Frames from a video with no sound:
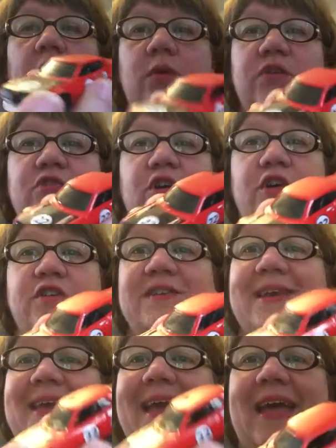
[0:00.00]
Wheels cars
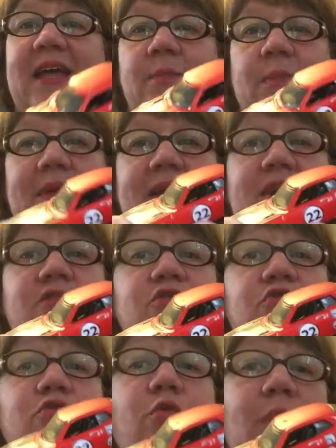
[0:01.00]
can be
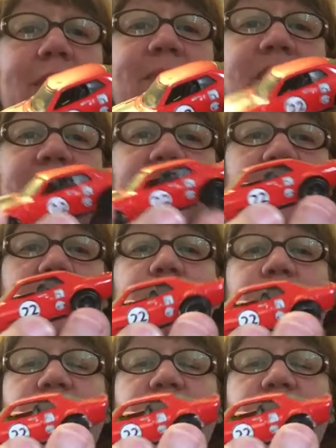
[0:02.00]
extremely valuable.